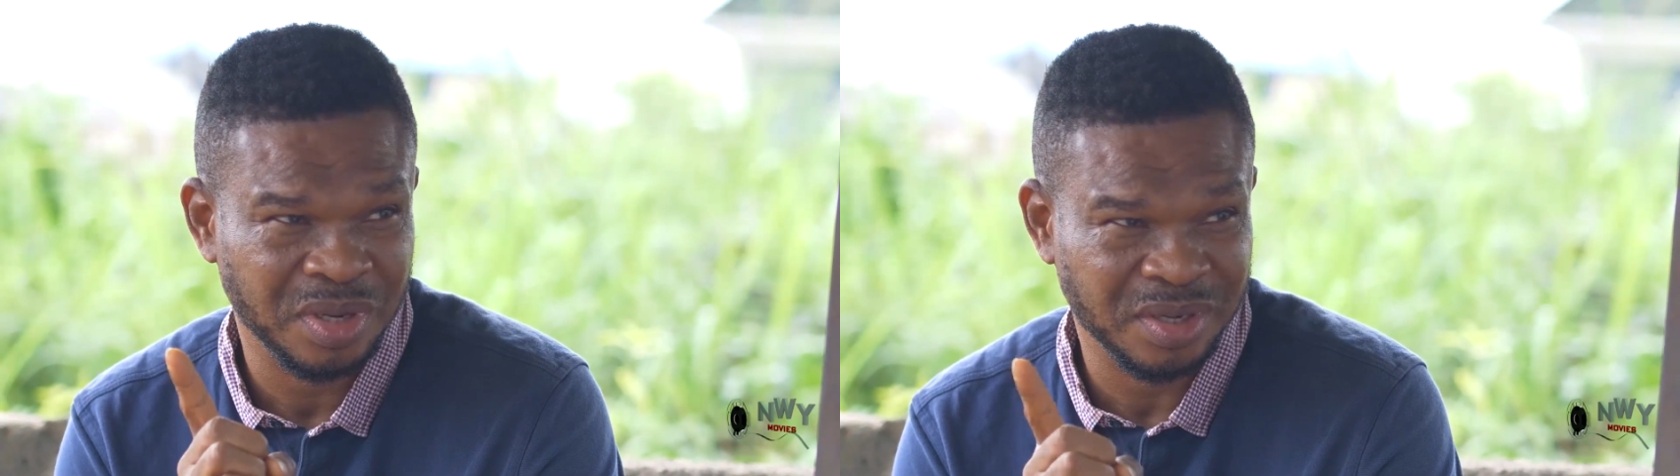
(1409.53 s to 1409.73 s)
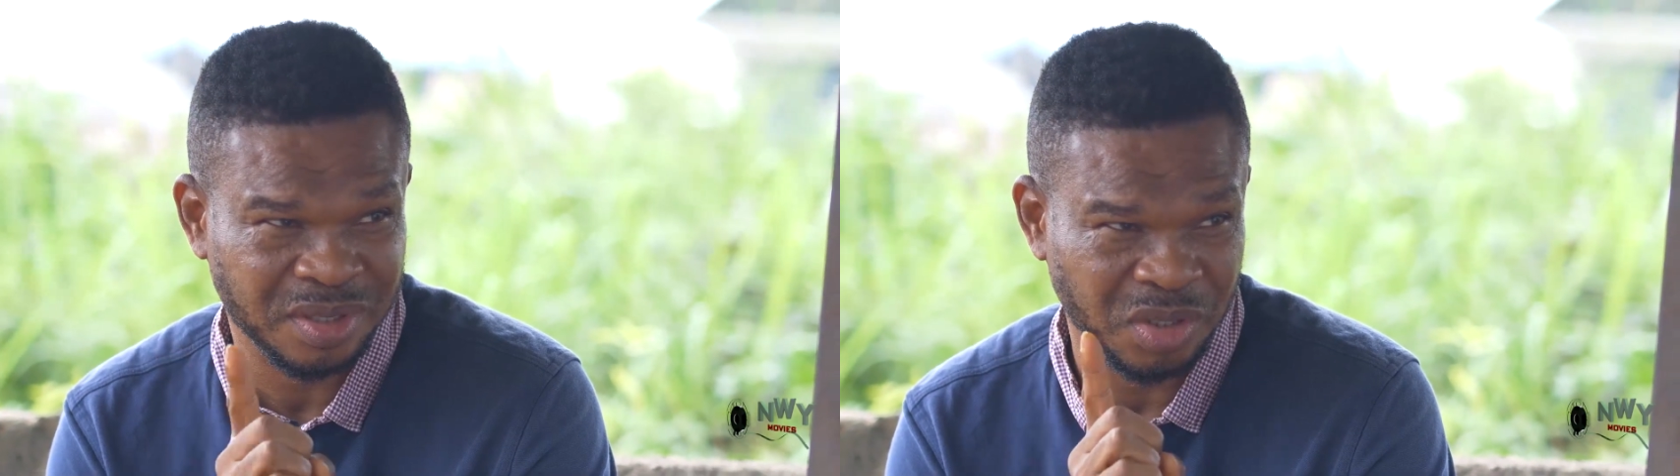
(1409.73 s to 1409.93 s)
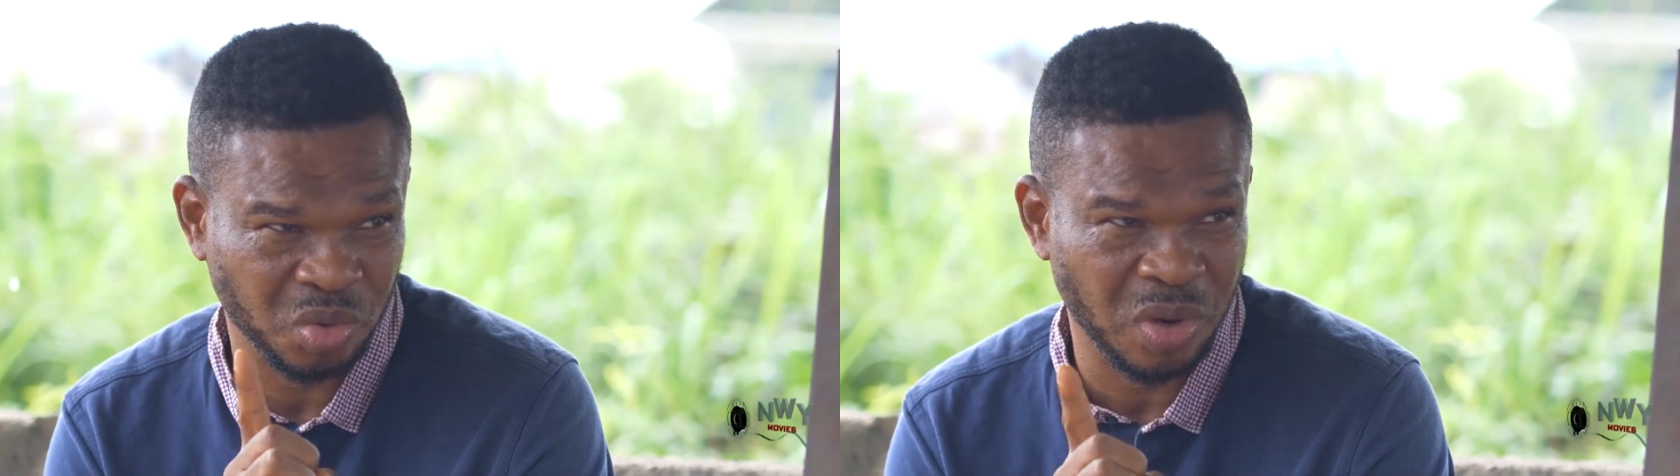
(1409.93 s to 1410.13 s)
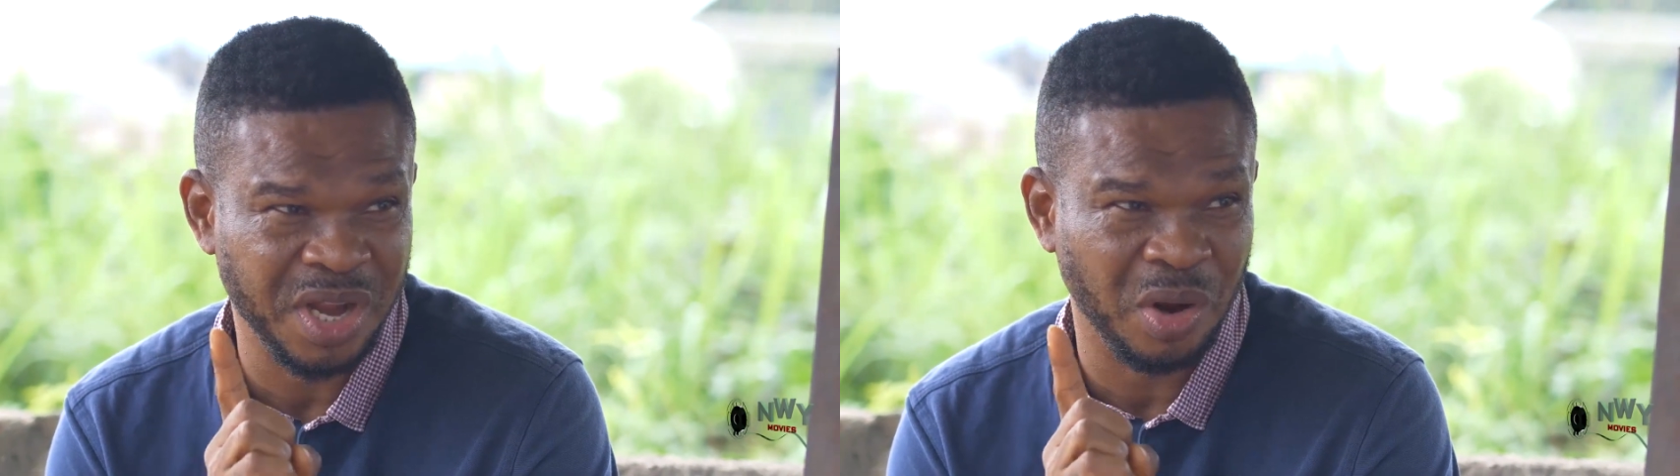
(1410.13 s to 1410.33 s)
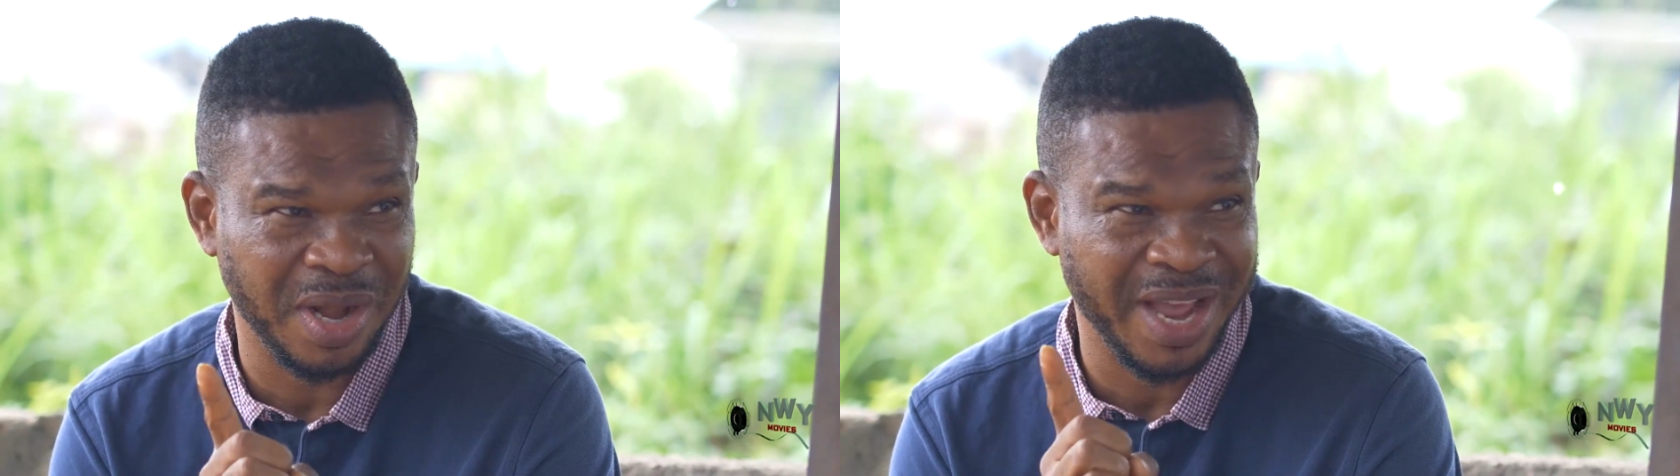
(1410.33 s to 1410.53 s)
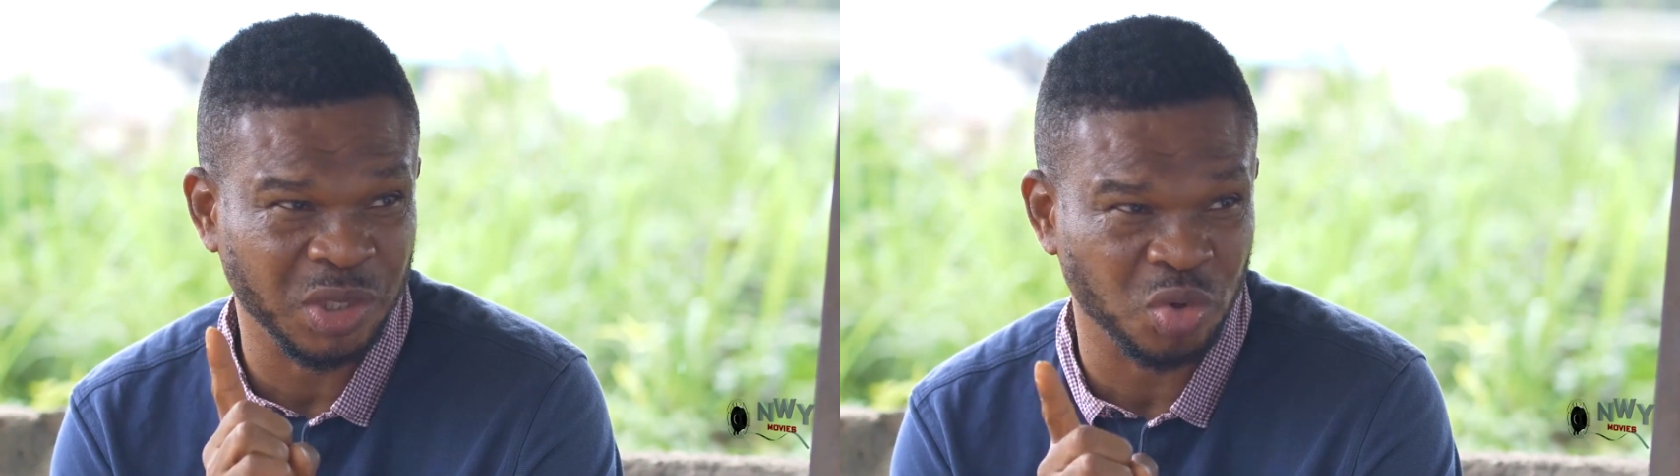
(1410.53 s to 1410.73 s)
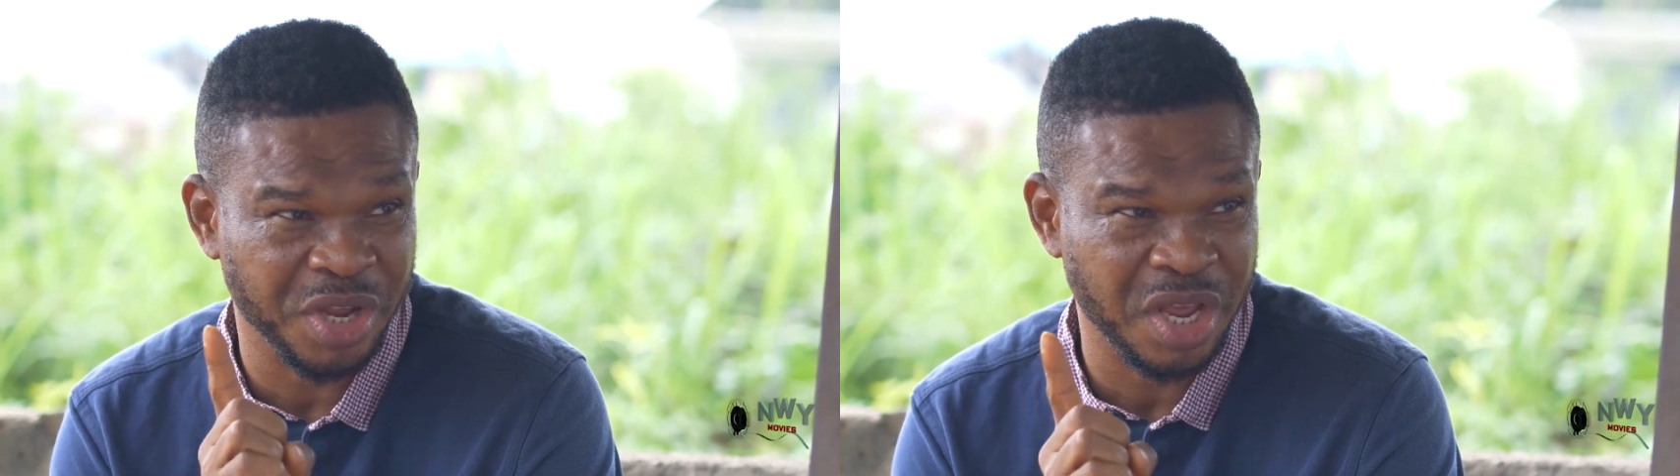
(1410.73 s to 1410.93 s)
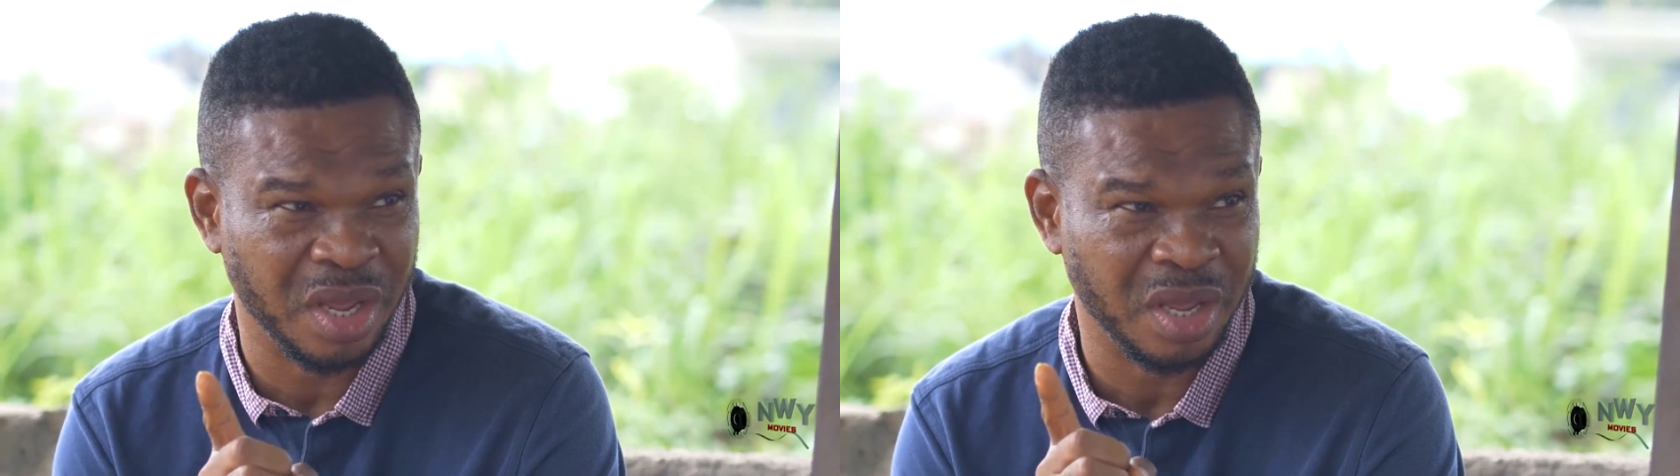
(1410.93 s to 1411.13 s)
It's a story I would like to
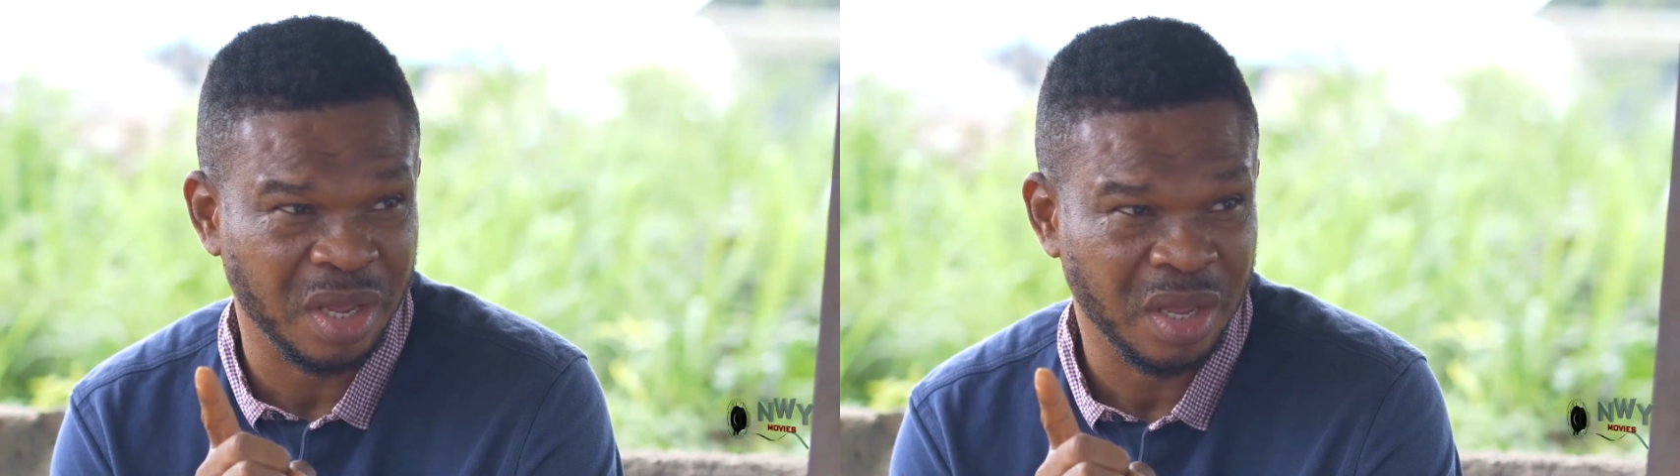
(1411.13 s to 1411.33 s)
hear.